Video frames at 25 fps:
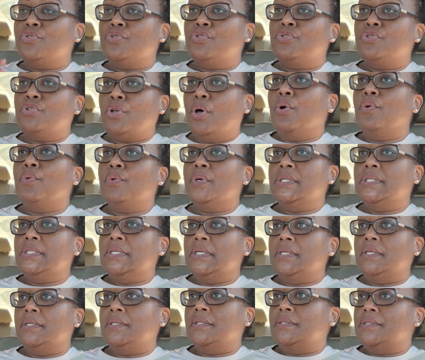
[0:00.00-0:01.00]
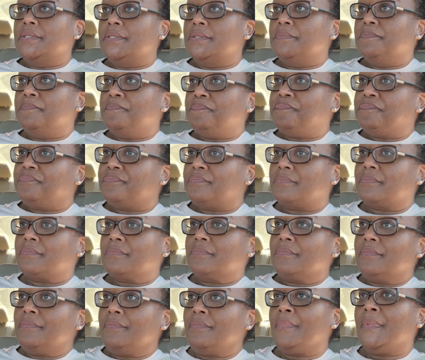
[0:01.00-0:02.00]
so ridiculous.
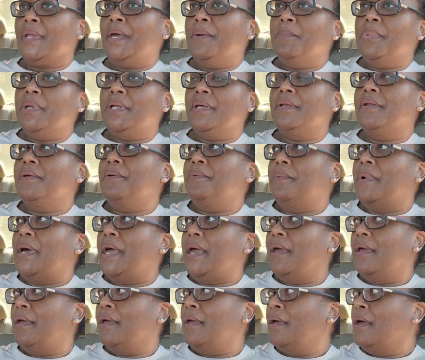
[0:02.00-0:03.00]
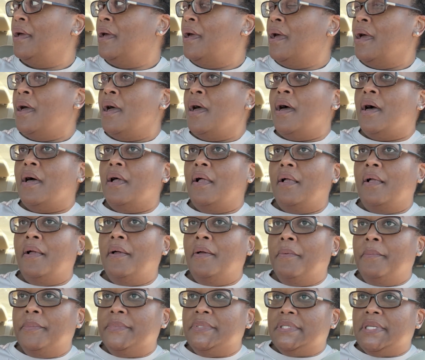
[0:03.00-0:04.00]
But anyway,
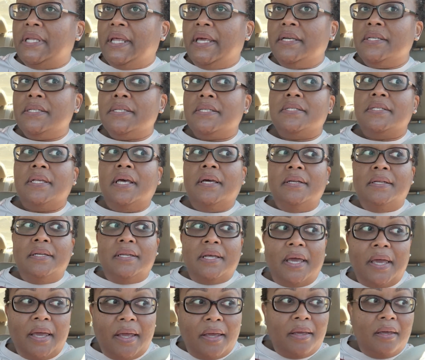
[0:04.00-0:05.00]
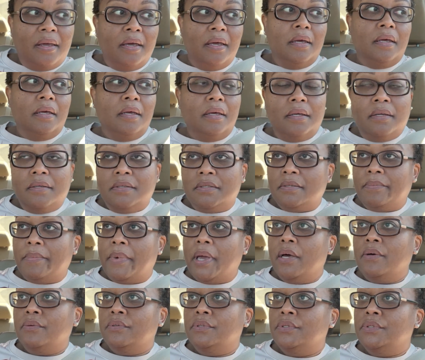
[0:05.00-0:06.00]
today is Sunday. It is
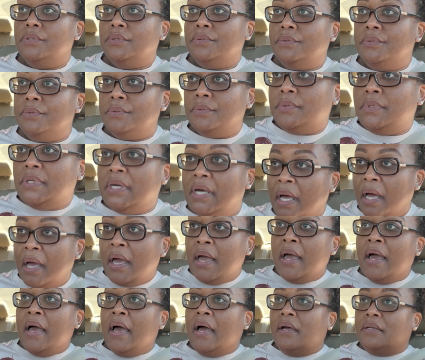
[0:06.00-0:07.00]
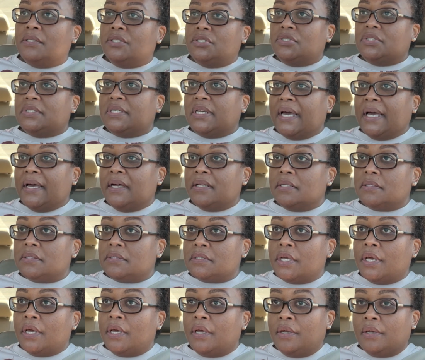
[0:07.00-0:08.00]
about noon. I
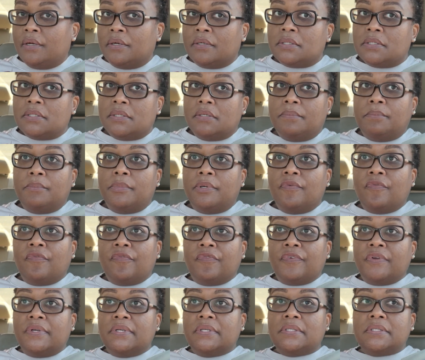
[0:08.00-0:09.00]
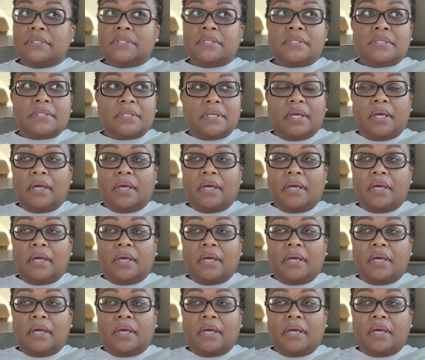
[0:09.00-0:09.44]
got here to Memphis